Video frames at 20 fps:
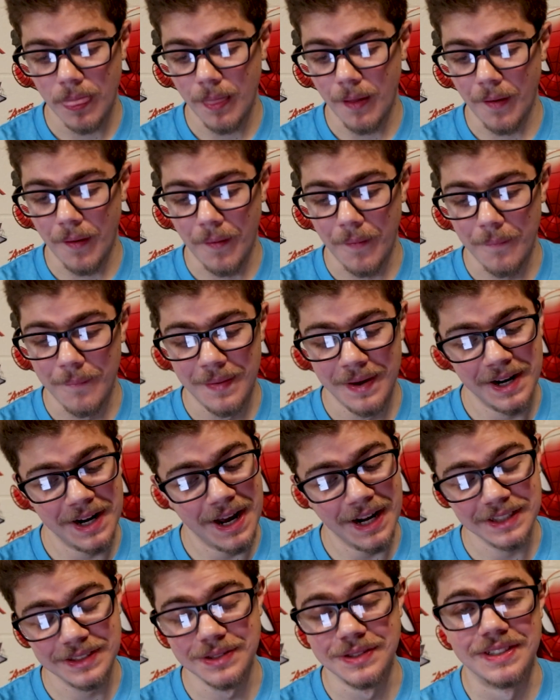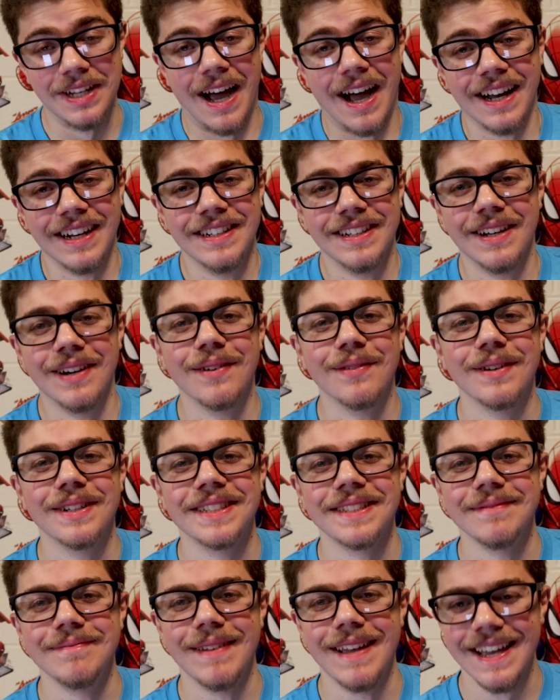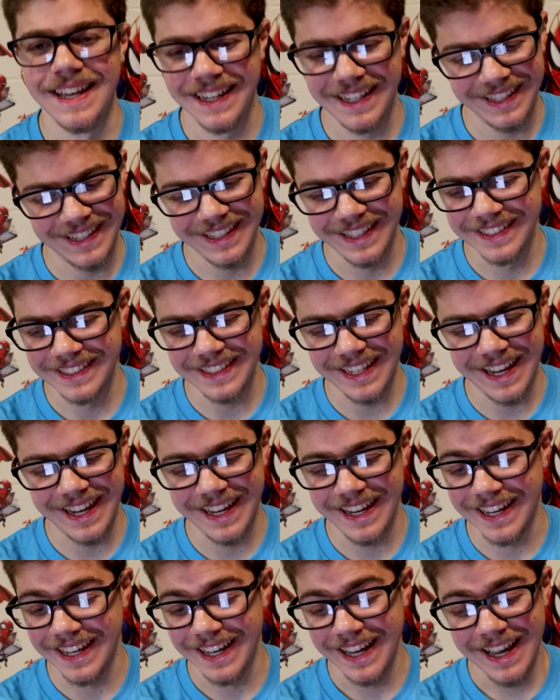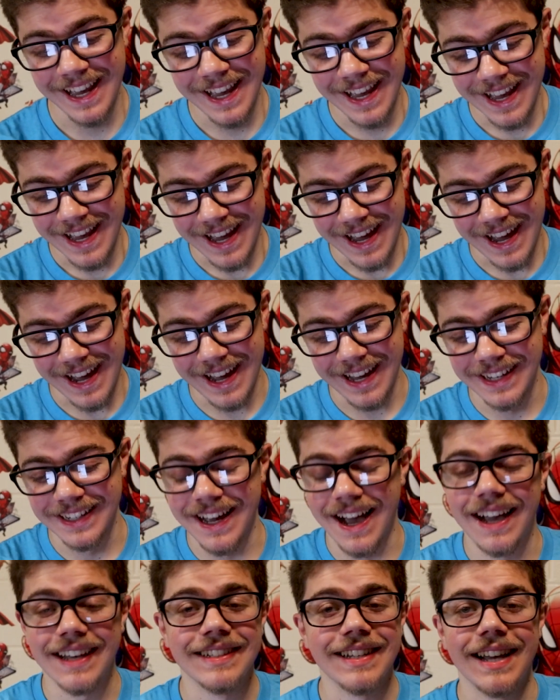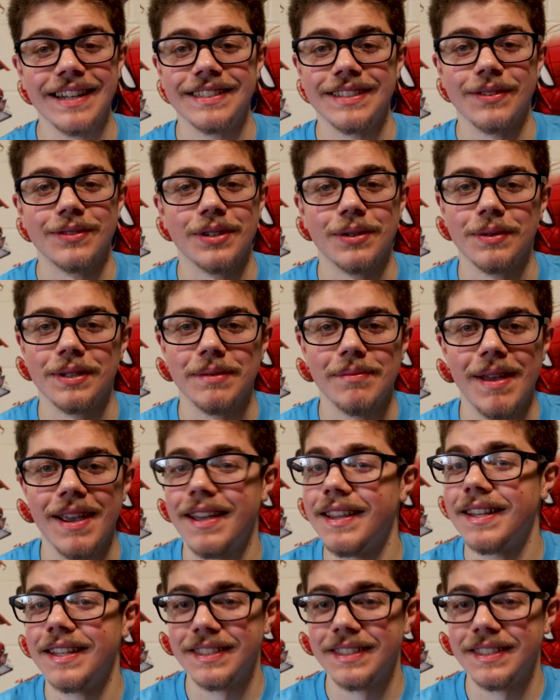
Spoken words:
And I do not know what to make of this. I don't know what to make of